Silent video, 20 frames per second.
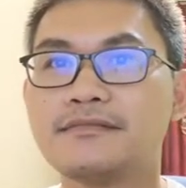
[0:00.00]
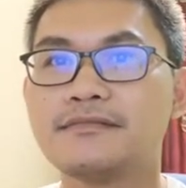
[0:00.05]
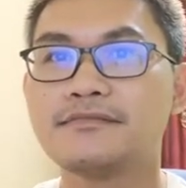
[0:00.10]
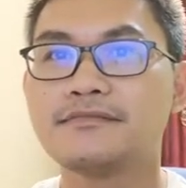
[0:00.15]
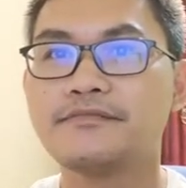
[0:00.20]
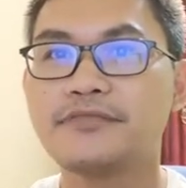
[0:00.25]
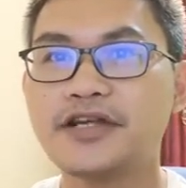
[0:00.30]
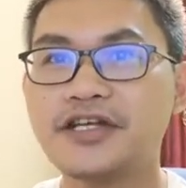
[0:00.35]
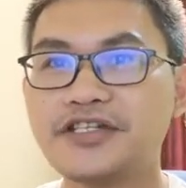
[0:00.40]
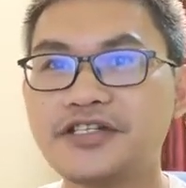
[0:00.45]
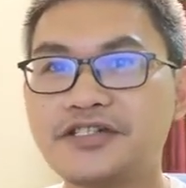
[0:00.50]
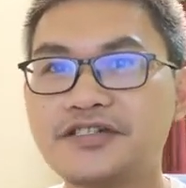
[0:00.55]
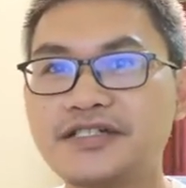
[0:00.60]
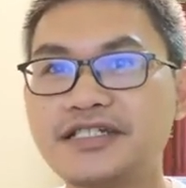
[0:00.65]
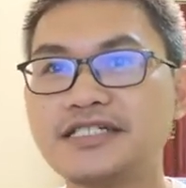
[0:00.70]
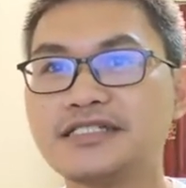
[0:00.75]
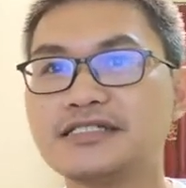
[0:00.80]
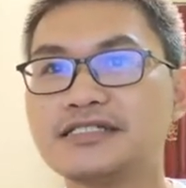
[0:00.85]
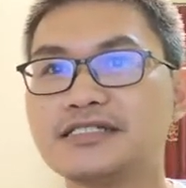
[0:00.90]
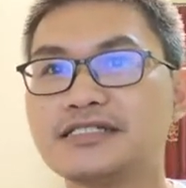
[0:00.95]

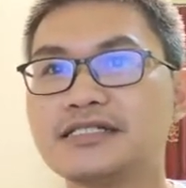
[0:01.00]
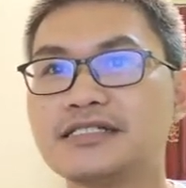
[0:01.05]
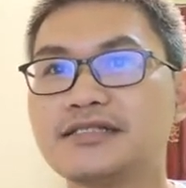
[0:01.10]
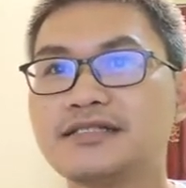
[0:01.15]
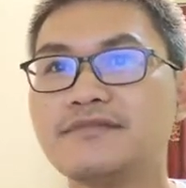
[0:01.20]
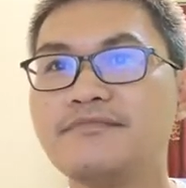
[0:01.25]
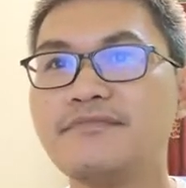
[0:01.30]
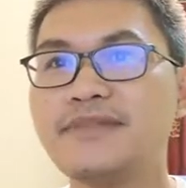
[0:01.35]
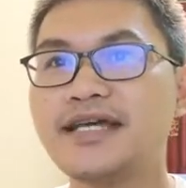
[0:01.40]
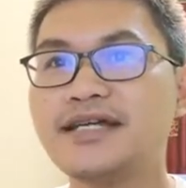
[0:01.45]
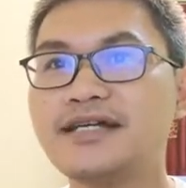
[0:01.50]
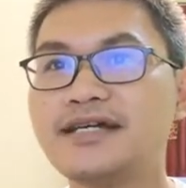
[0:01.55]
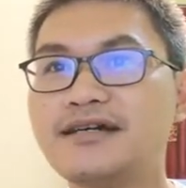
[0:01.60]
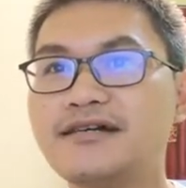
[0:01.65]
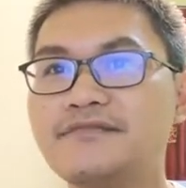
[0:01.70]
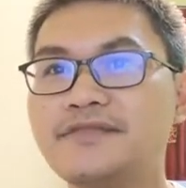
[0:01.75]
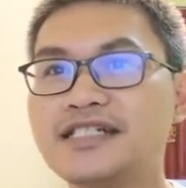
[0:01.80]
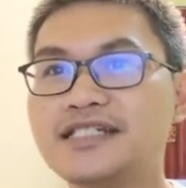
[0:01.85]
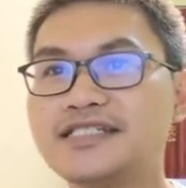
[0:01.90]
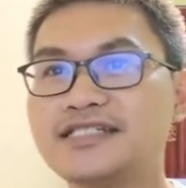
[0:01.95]
pressuring the mega
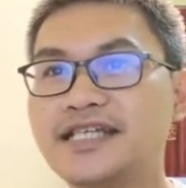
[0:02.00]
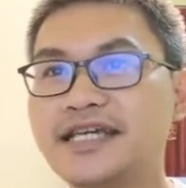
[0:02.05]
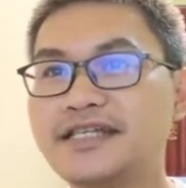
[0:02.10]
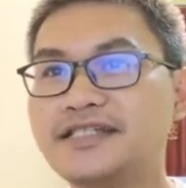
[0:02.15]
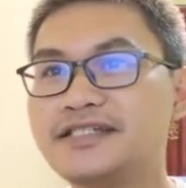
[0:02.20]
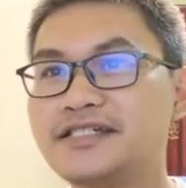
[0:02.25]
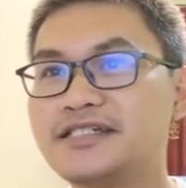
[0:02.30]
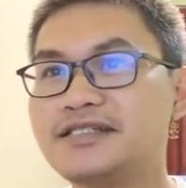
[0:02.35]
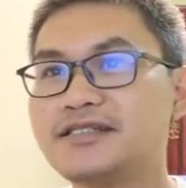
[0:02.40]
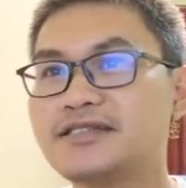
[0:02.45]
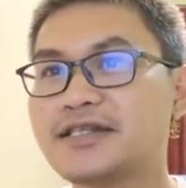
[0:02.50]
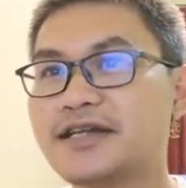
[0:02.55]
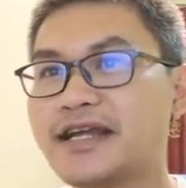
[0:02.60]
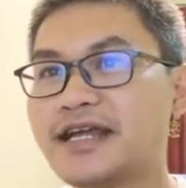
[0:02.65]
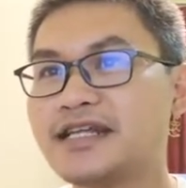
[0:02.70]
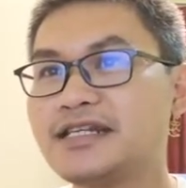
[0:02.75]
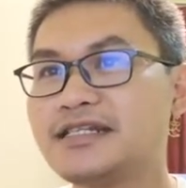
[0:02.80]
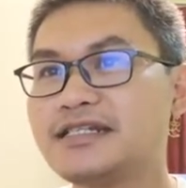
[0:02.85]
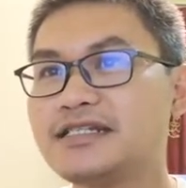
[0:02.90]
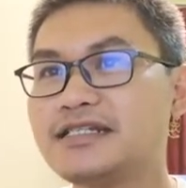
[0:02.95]
urbanization
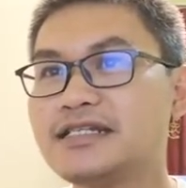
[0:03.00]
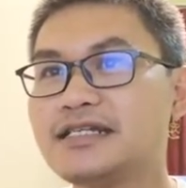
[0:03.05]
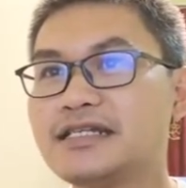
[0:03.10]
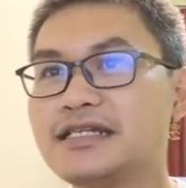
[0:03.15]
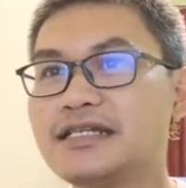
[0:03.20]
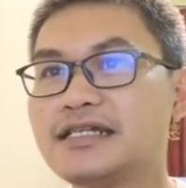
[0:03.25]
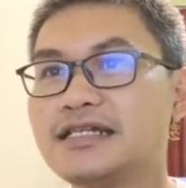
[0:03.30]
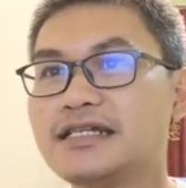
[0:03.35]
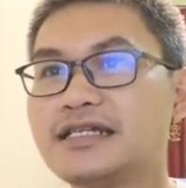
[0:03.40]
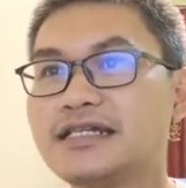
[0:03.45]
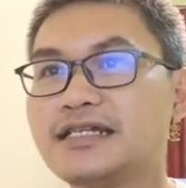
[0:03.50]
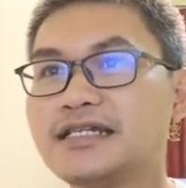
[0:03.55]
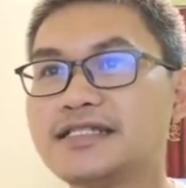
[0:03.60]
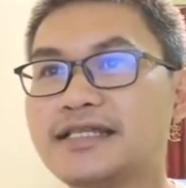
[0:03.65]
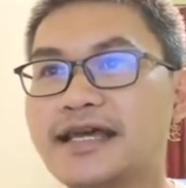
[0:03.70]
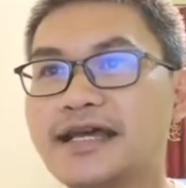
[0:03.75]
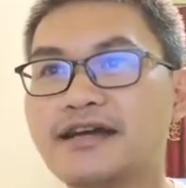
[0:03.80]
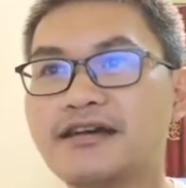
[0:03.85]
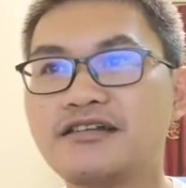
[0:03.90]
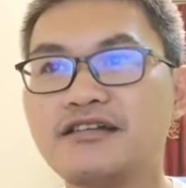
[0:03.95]
trend
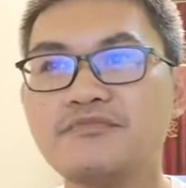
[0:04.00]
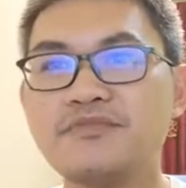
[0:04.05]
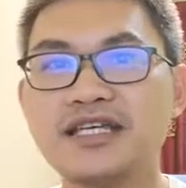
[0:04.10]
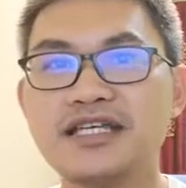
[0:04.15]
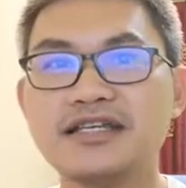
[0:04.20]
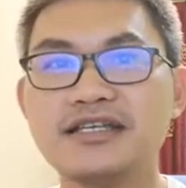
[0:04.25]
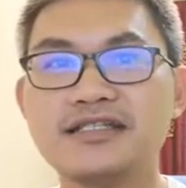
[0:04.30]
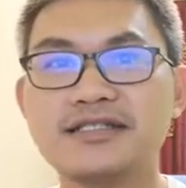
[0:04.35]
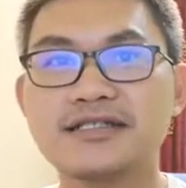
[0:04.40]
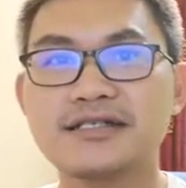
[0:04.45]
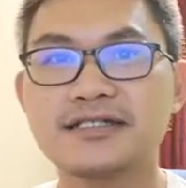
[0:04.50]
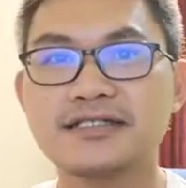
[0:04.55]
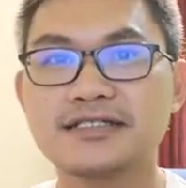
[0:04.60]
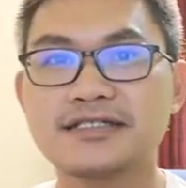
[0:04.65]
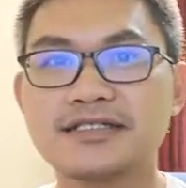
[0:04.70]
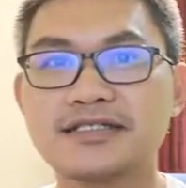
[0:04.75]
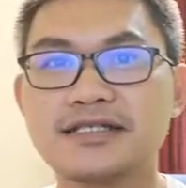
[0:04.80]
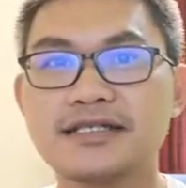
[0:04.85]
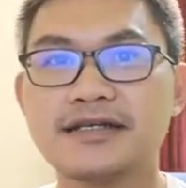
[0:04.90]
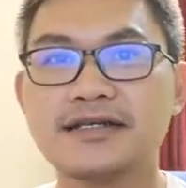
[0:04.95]
is economic
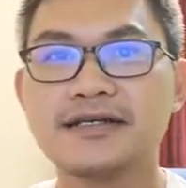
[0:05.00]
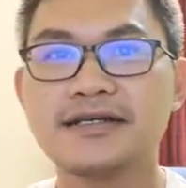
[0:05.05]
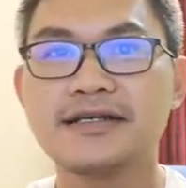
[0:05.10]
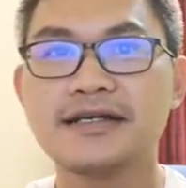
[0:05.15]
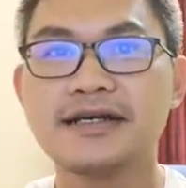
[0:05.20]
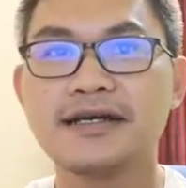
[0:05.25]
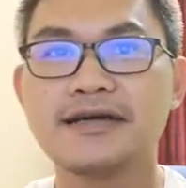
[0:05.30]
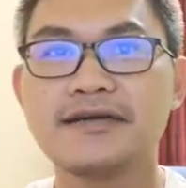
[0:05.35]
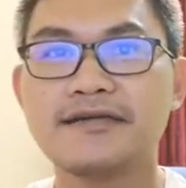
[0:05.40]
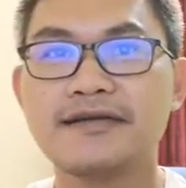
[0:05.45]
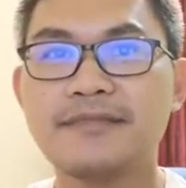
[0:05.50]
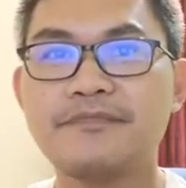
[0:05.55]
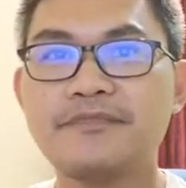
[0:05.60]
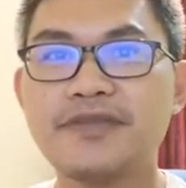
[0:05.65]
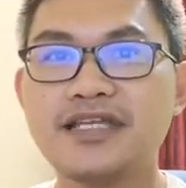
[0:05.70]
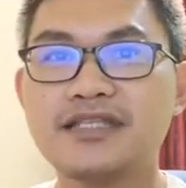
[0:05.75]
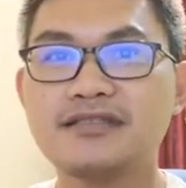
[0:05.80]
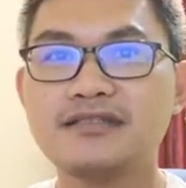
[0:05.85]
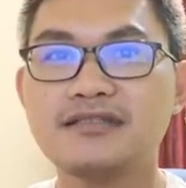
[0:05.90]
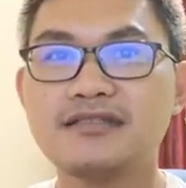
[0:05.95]
interest.
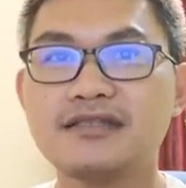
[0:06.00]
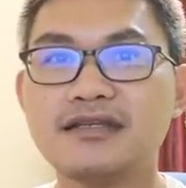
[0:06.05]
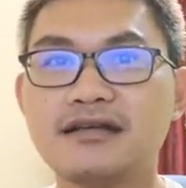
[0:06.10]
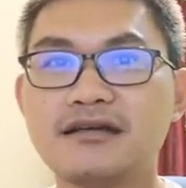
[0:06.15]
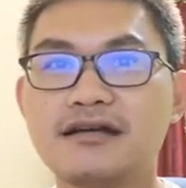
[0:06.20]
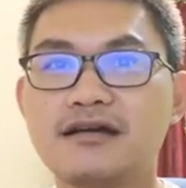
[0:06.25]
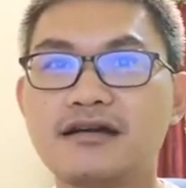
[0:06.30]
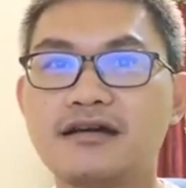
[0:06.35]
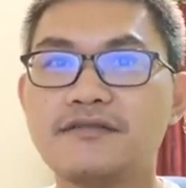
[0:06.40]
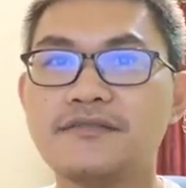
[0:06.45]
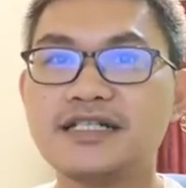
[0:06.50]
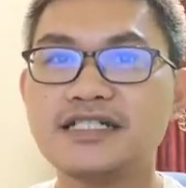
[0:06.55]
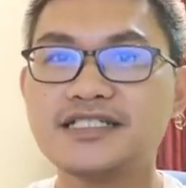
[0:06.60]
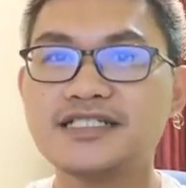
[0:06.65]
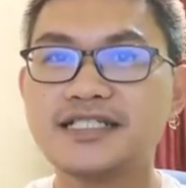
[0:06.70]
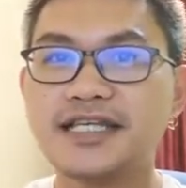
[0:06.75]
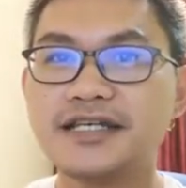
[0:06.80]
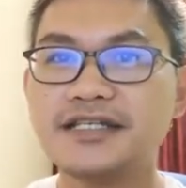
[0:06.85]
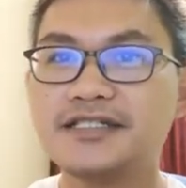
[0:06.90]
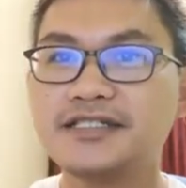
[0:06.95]
Rapid
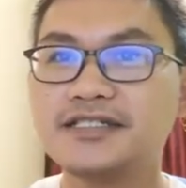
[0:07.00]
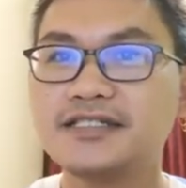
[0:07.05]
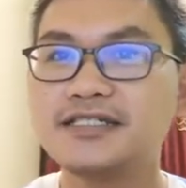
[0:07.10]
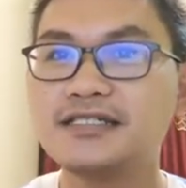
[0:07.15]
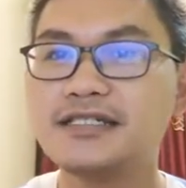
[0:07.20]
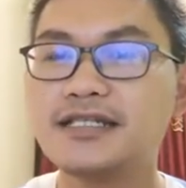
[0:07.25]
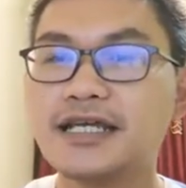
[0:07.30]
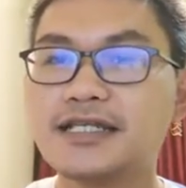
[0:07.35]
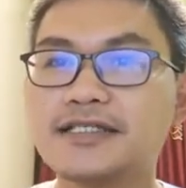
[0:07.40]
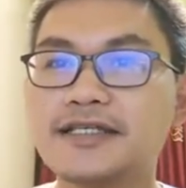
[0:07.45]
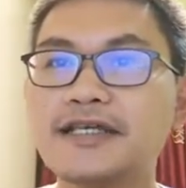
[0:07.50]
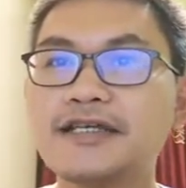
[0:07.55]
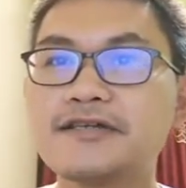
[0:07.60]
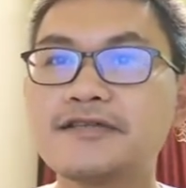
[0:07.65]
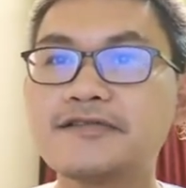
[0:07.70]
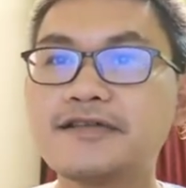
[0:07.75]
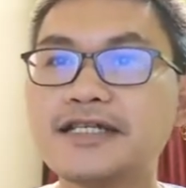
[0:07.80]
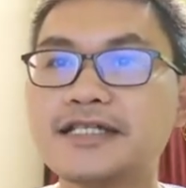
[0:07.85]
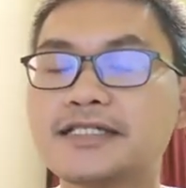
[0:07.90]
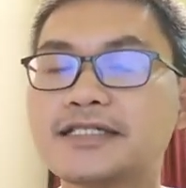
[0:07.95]
urbanization has
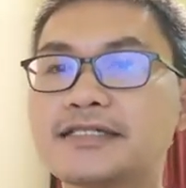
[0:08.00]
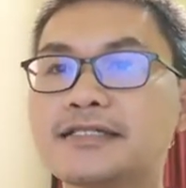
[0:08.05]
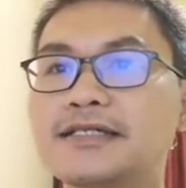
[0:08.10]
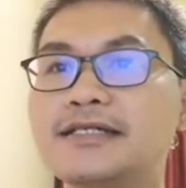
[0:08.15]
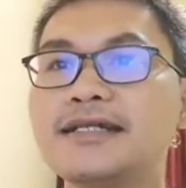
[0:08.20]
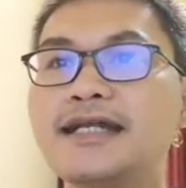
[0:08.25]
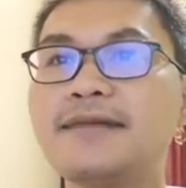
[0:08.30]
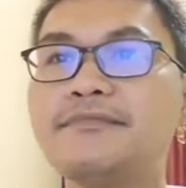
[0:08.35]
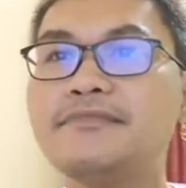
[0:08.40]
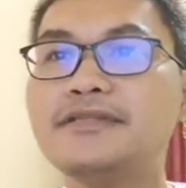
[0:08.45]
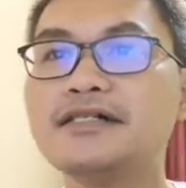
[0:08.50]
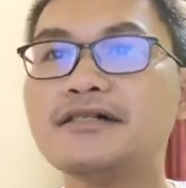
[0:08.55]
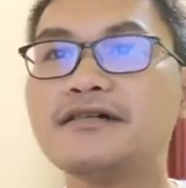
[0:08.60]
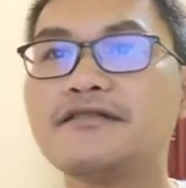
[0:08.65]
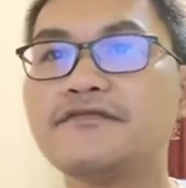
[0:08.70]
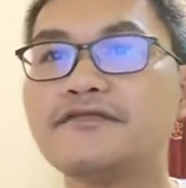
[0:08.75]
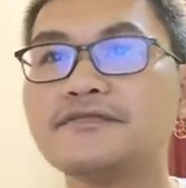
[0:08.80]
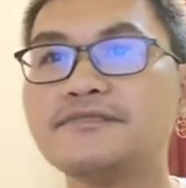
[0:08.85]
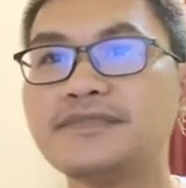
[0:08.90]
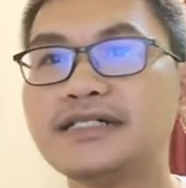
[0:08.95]
increased the number
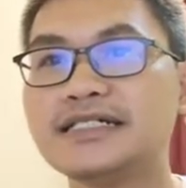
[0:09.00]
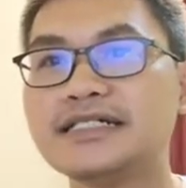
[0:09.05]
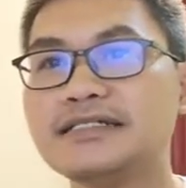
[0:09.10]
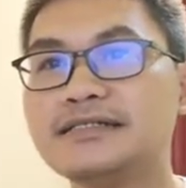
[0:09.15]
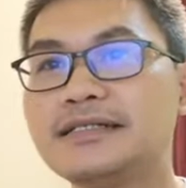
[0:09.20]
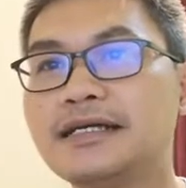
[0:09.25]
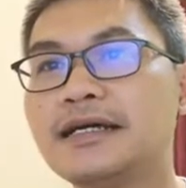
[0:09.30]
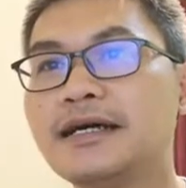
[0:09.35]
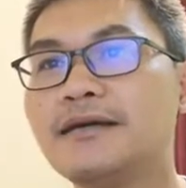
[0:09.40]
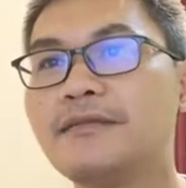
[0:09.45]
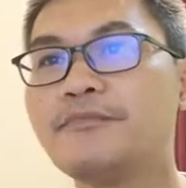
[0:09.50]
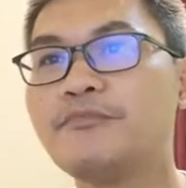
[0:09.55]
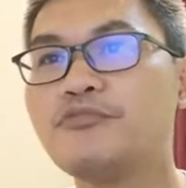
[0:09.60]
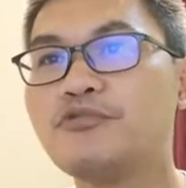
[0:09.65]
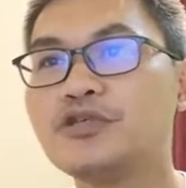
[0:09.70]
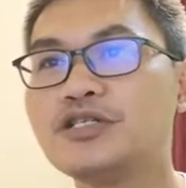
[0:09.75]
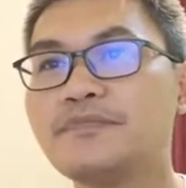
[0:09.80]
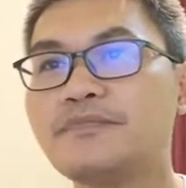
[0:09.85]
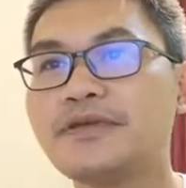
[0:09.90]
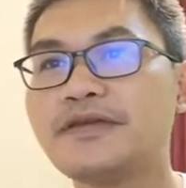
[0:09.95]
of urban
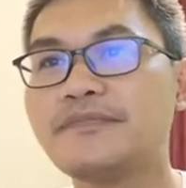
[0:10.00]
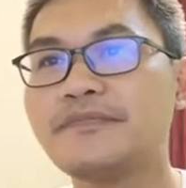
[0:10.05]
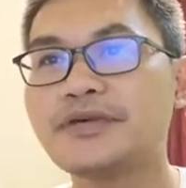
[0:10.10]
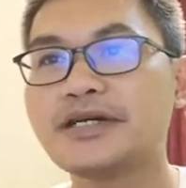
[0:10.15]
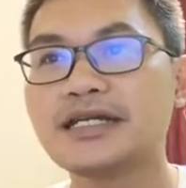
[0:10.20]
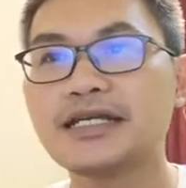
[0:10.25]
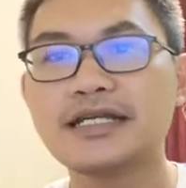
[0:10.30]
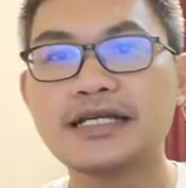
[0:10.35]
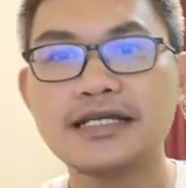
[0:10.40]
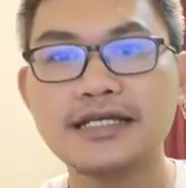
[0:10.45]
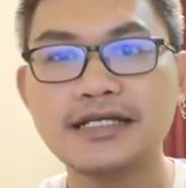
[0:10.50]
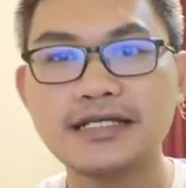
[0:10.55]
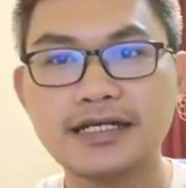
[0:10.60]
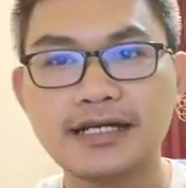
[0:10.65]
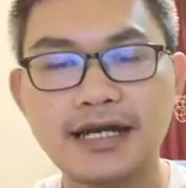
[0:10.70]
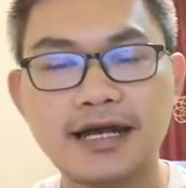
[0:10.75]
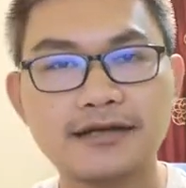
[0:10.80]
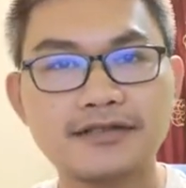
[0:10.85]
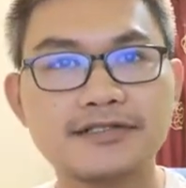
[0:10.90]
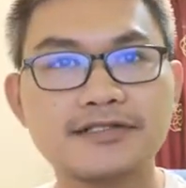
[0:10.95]
poor people in the
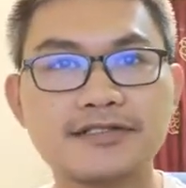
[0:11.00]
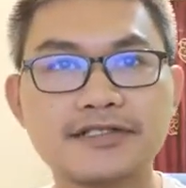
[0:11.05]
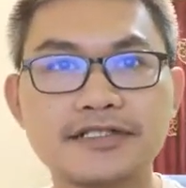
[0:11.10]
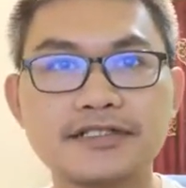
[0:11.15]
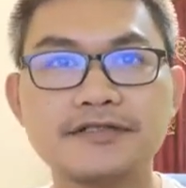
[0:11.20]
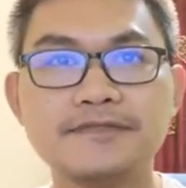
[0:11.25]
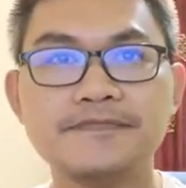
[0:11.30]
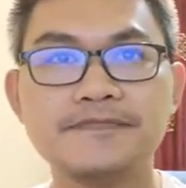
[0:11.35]
country.